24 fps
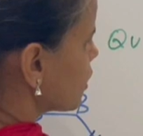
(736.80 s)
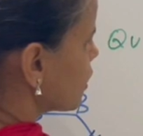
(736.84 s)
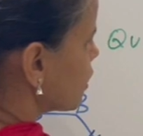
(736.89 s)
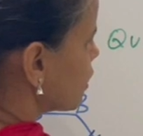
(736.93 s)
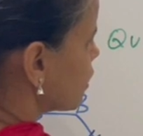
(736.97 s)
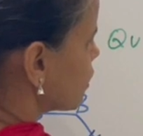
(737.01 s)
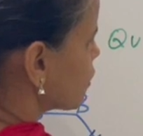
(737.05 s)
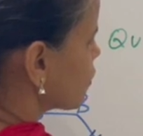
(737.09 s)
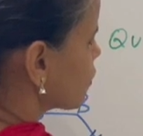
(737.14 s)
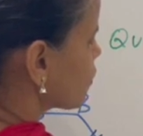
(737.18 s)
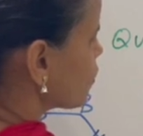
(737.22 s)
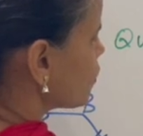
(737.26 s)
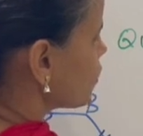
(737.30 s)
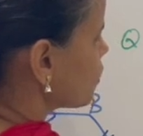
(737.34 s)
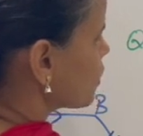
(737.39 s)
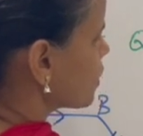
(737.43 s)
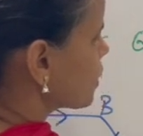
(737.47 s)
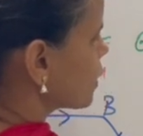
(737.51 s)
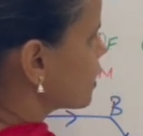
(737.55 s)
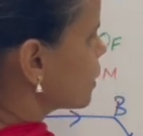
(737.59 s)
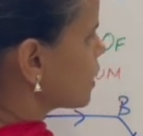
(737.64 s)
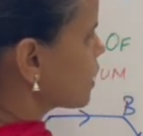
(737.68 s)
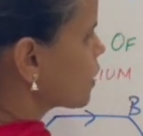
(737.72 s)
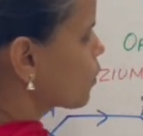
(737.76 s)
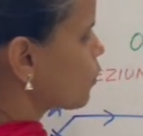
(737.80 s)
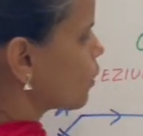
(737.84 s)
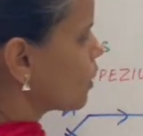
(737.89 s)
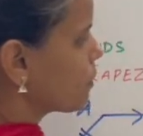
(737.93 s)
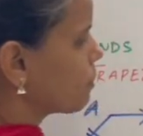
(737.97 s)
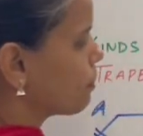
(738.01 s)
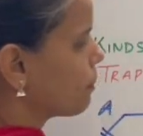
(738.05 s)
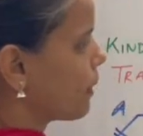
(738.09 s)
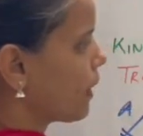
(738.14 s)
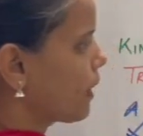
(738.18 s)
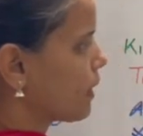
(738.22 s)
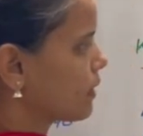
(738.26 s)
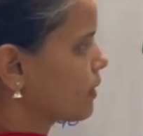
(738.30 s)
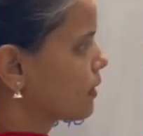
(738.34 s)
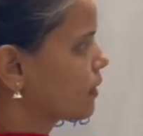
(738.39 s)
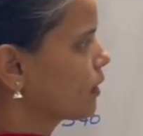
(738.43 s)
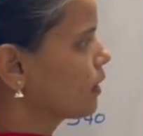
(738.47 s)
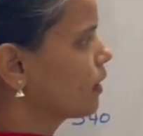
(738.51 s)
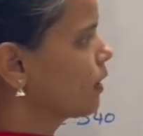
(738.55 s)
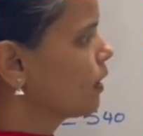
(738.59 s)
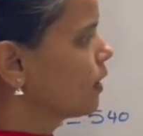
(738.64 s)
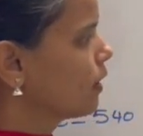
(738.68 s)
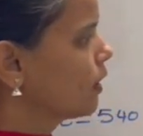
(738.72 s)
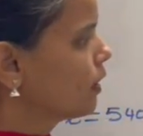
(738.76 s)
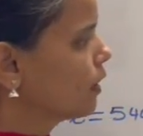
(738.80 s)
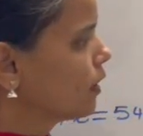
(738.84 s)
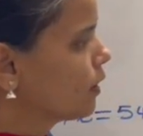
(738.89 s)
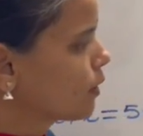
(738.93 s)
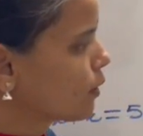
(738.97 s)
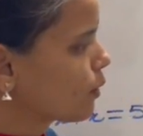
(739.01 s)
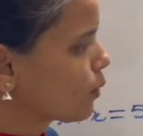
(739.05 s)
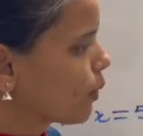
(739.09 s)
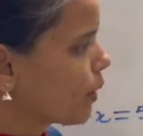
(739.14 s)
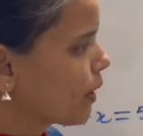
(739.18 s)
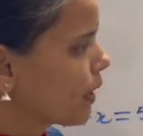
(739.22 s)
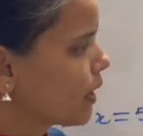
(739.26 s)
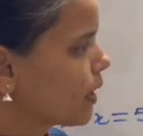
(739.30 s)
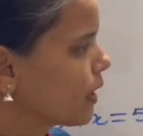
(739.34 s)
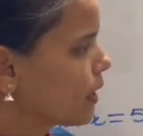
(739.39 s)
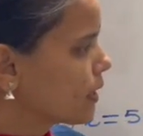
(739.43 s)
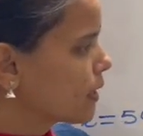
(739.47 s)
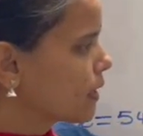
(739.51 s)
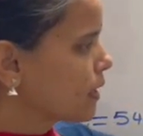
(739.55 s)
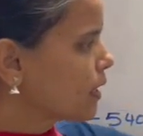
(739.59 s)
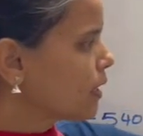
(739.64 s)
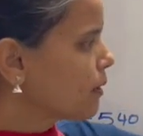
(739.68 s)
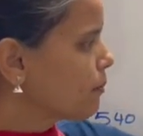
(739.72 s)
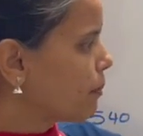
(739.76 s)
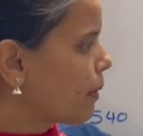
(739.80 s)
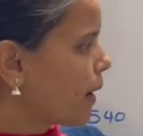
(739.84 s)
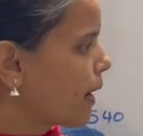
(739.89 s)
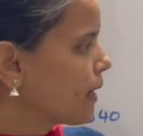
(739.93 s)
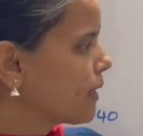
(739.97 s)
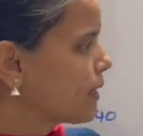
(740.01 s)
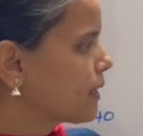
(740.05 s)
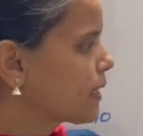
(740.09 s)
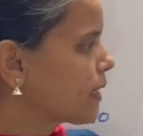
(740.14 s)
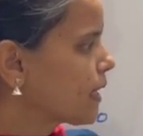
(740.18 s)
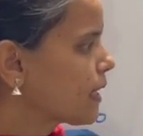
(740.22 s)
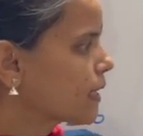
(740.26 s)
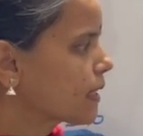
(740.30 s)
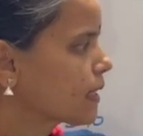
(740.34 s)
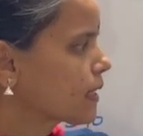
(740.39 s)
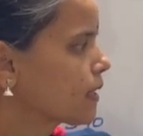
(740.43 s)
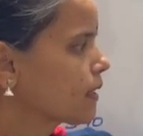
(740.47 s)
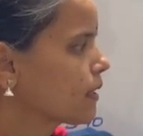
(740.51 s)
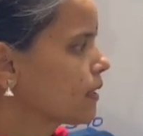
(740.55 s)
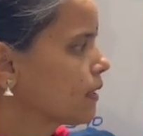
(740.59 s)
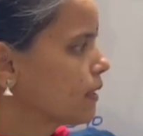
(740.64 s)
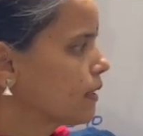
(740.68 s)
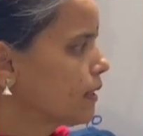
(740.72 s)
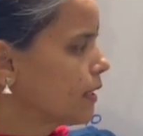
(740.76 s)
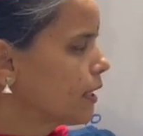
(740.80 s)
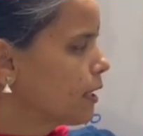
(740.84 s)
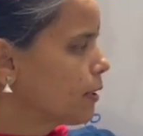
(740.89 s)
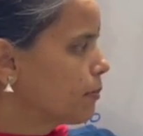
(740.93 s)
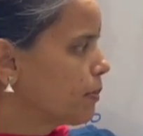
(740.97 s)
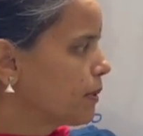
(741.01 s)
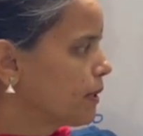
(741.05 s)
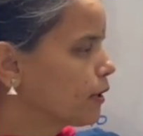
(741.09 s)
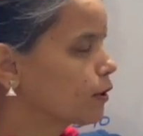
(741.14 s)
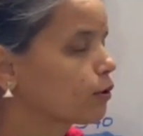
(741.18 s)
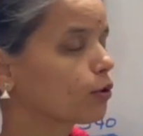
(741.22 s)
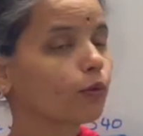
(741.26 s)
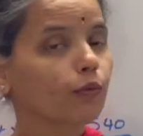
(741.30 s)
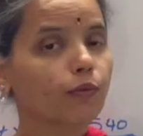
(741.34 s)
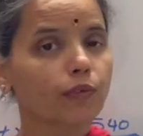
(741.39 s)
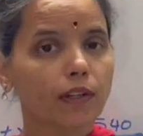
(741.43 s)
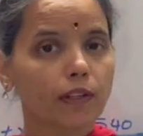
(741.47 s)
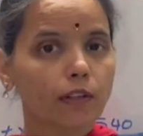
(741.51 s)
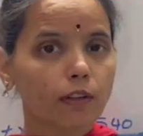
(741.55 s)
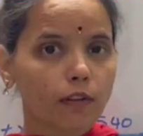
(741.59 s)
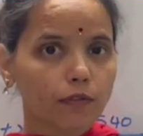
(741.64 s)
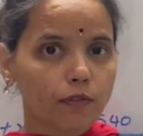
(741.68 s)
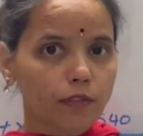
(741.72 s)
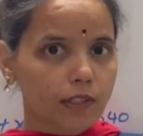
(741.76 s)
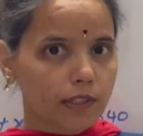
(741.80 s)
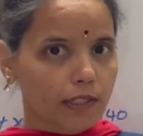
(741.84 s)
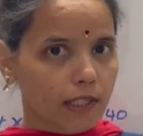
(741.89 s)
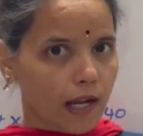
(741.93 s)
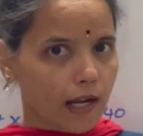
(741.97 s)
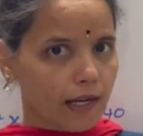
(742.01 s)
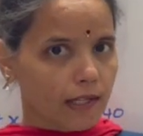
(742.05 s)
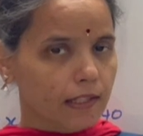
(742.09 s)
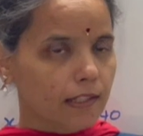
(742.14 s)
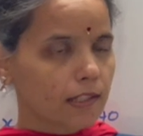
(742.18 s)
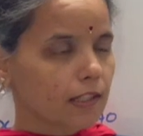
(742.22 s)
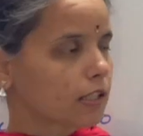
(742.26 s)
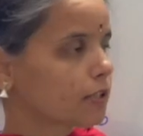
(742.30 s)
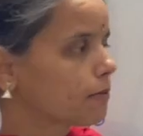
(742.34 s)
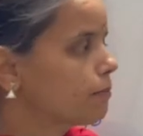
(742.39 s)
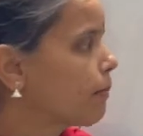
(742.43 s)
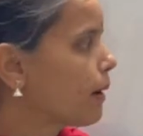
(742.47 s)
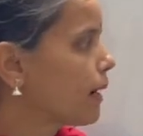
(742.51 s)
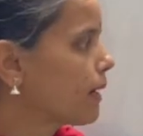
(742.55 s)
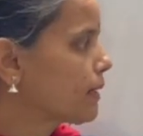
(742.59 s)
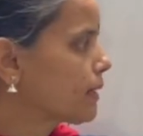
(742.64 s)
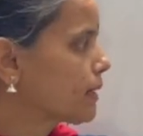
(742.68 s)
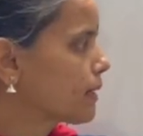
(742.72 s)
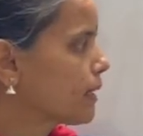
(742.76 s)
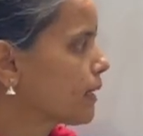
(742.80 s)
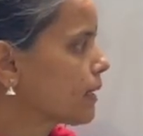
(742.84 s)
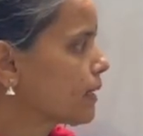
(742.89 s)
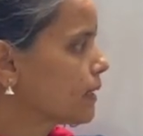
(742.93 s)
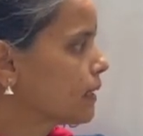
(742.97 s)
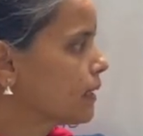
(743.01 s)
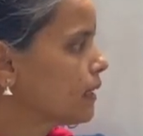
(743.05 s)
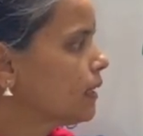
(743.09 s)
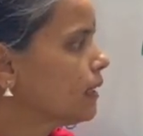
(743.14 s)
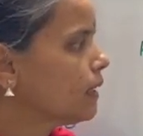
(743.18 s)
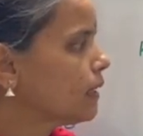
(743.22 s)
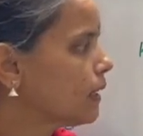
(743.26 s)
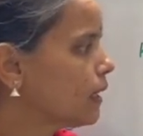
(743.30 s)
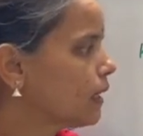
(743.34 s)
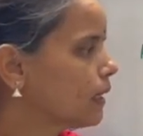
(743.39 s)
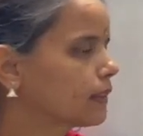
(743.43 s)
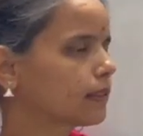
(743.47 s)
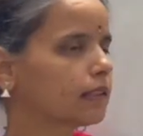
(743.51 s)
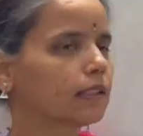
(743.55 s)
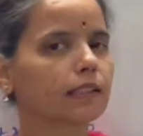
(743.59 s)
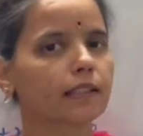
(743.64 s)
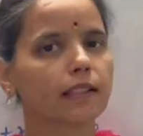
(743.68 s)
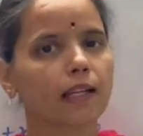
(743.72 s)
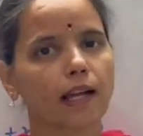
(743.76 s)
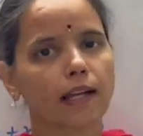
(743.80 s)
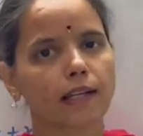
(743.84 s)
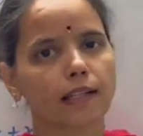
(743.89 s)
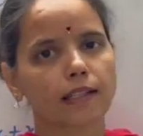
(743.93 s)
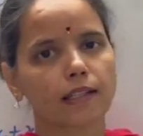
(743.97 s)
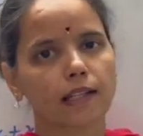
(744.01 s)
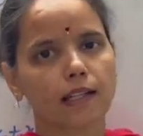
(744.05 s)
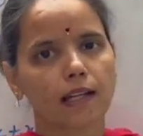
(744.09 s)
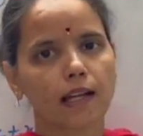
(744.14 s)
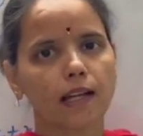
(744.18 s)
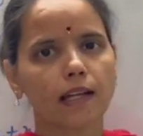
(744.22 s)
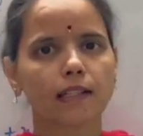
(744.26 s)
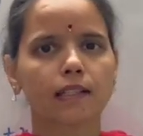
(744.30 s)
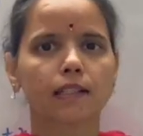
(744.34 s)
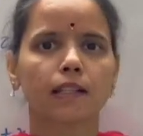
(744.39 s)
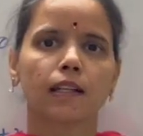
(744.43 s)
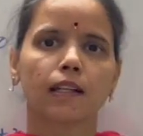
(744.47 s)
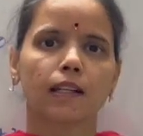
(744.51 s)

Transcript: into equal parts. So AC bisects DB. So one of the diagonals bisect the other diagonal at